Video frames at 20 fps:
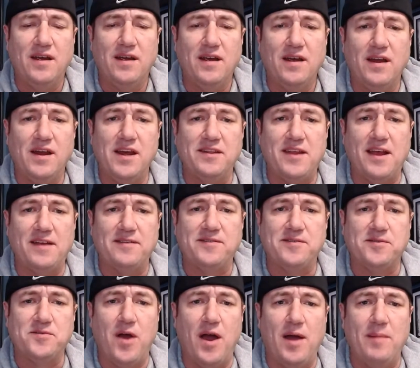and hit that
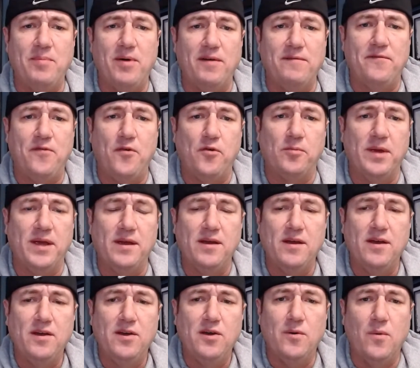subscribe button for me.
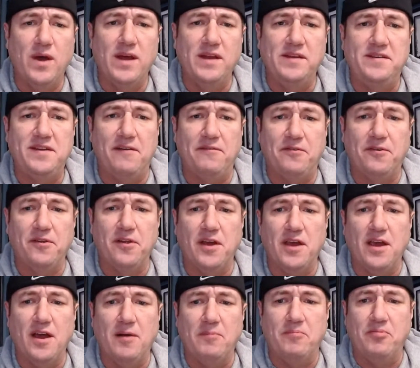We
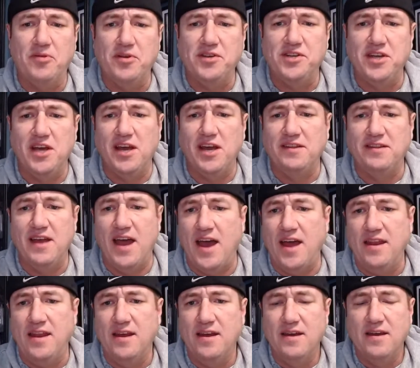definitely appreciate
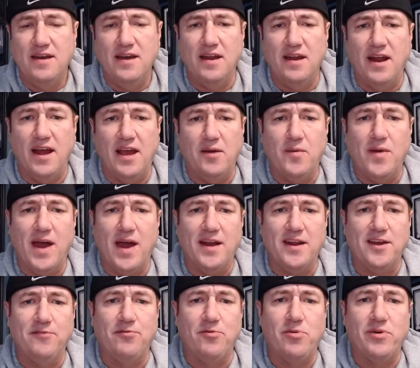that. And hey, got to
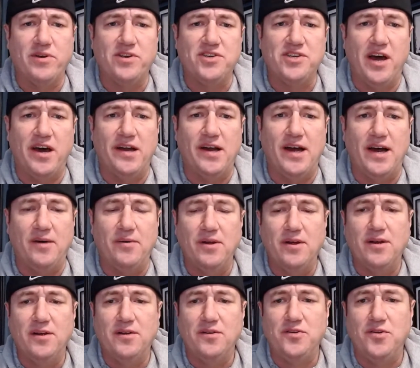give a quick shout out
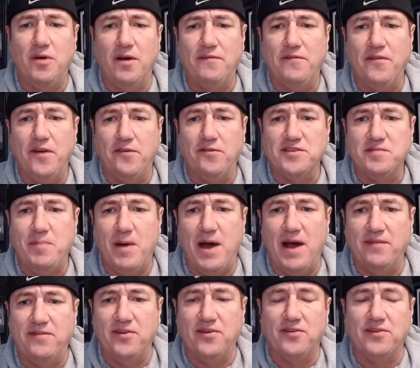to our favorite
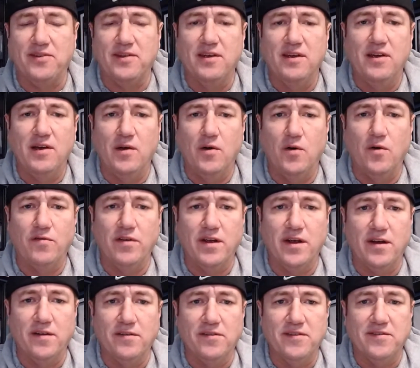sponsors over
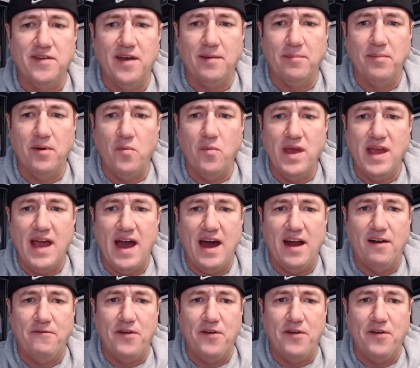here in the segment. We got our